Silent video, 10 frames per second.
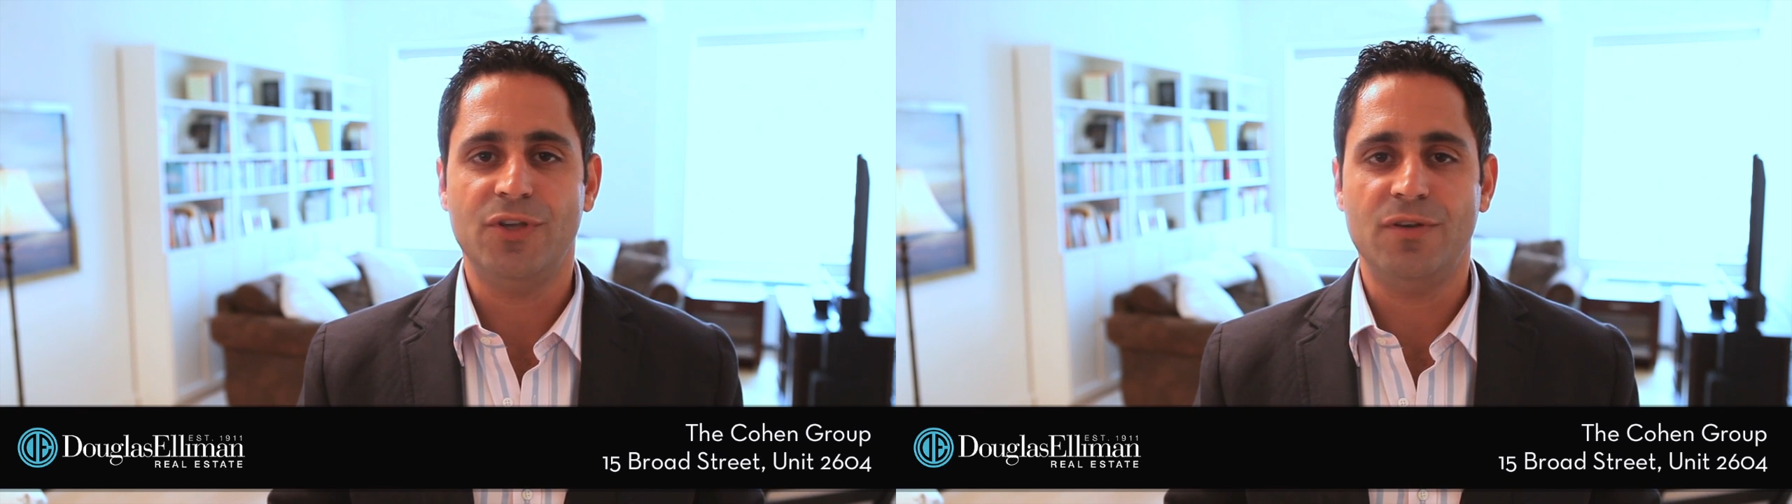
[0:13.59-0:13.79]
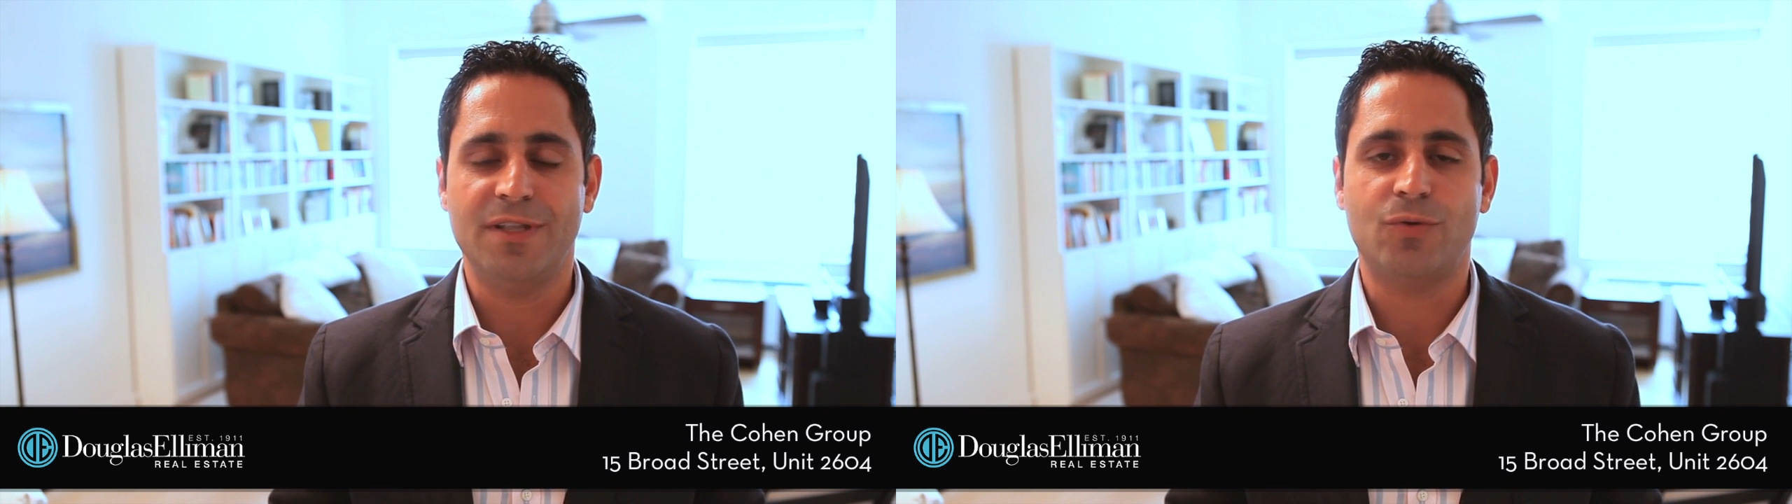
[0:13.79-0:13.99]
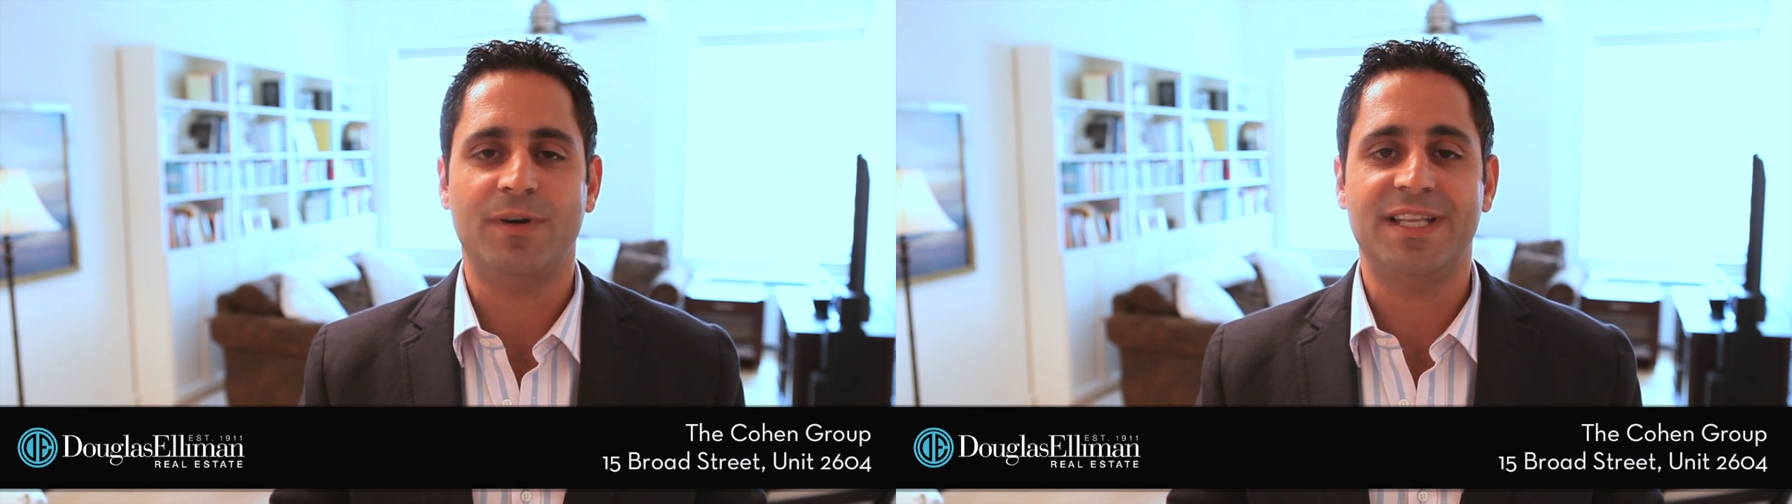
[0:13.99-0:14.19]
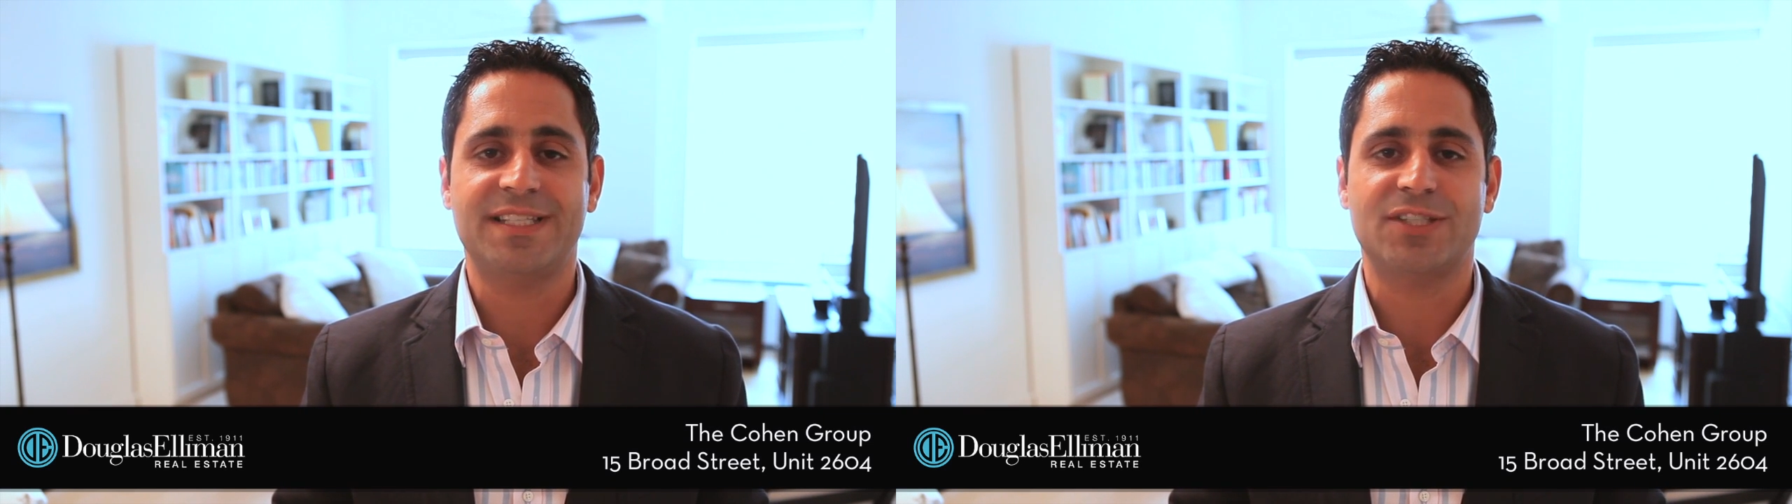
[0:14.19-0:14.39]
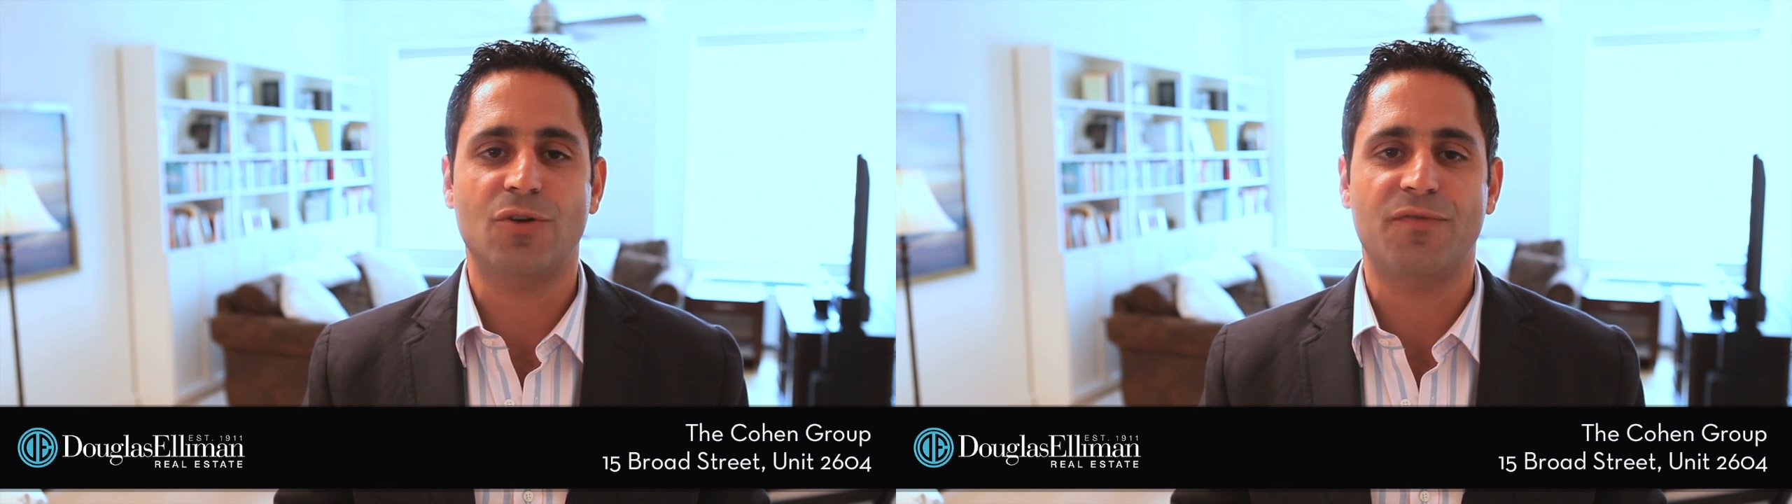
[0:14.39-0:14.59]
Unit
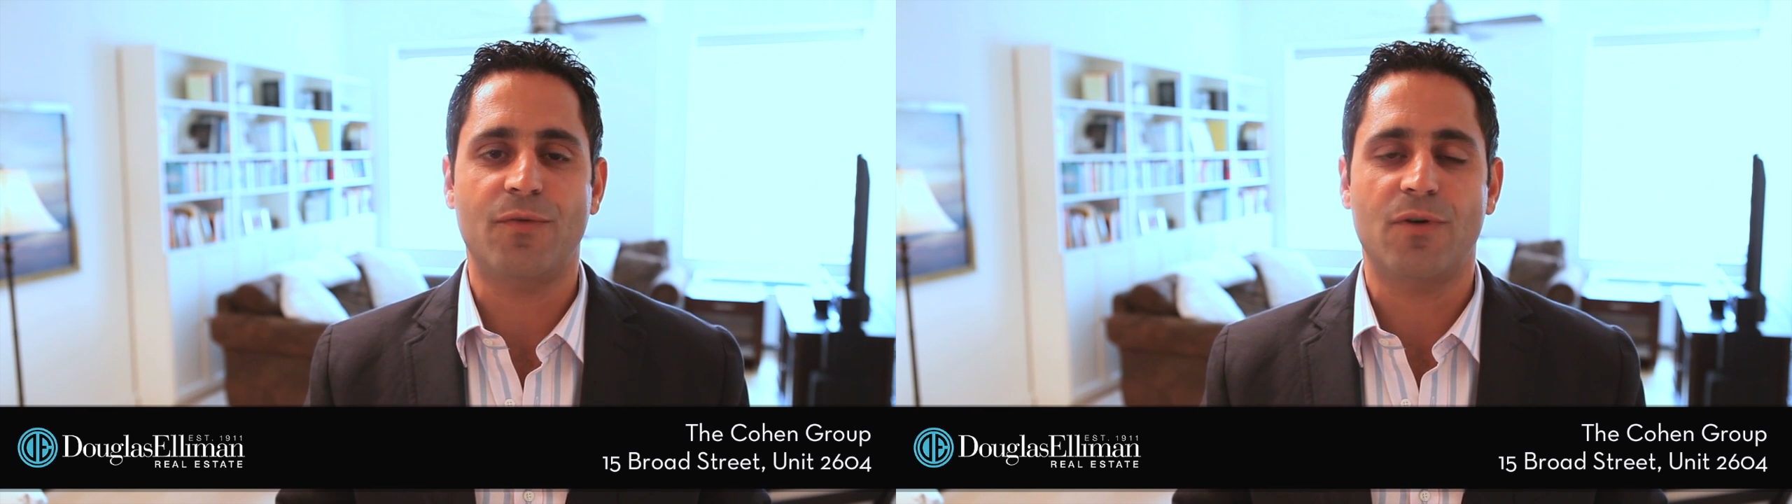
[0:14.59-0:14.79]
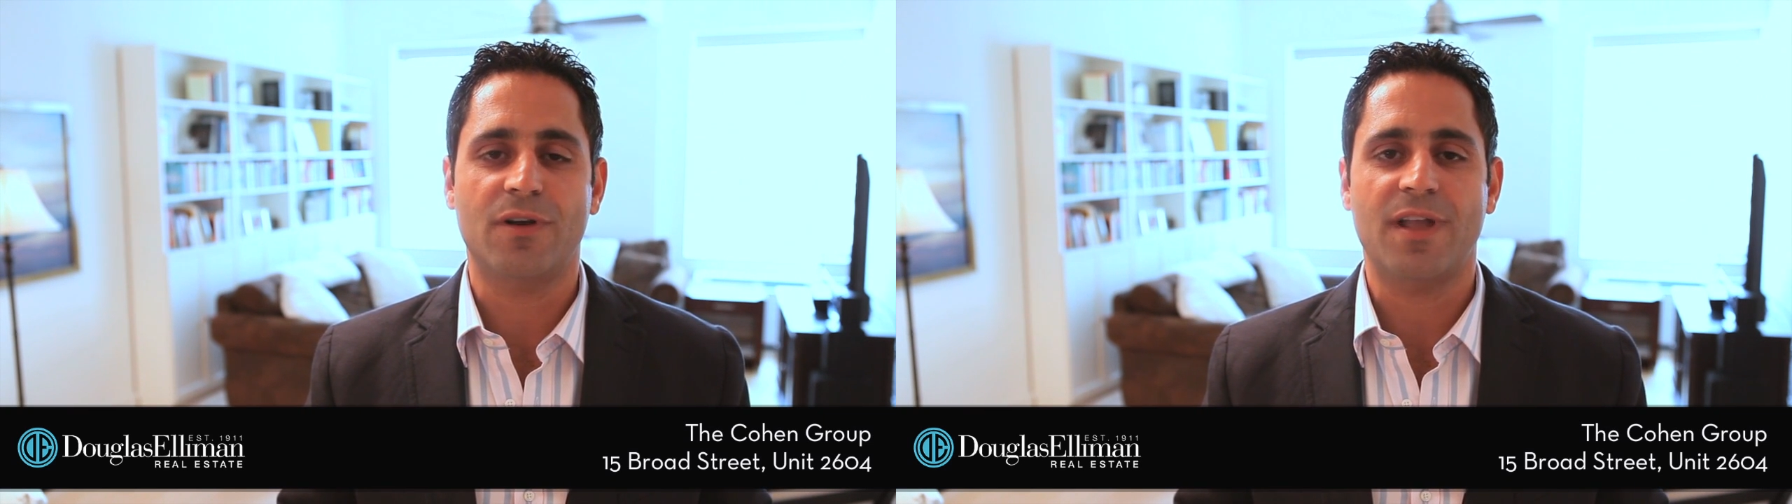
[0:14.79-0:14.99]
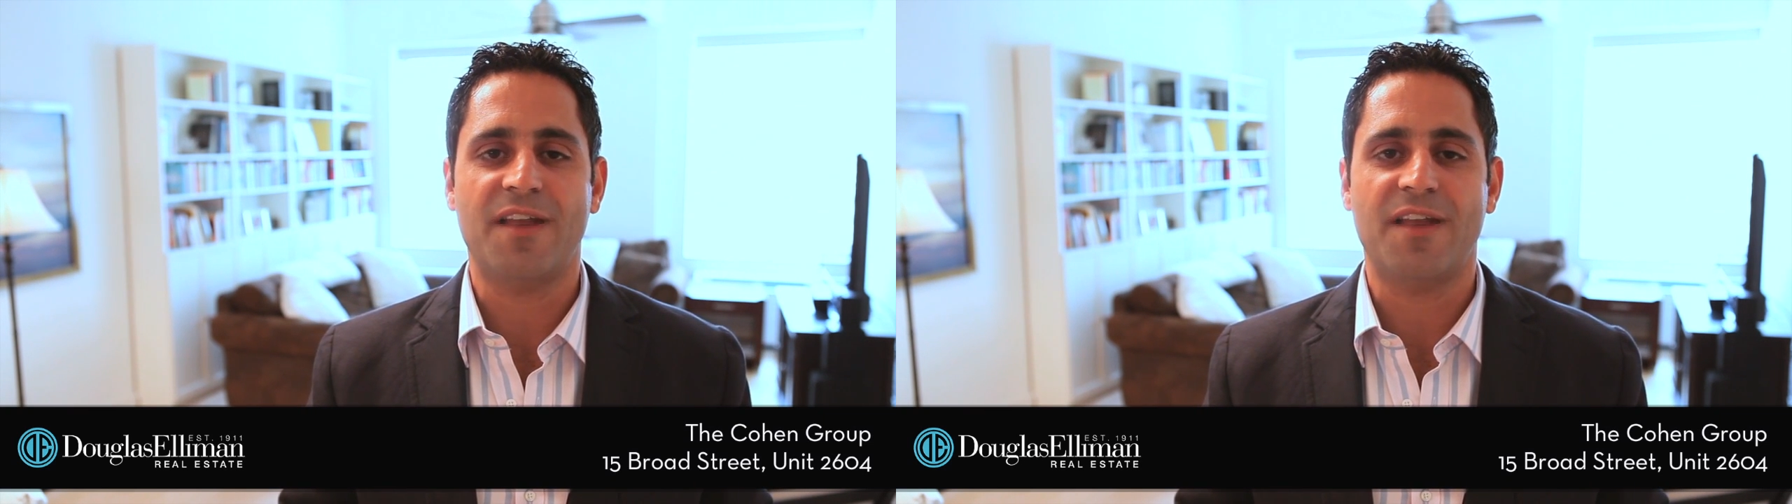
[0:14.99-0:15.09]
twenty-six oh four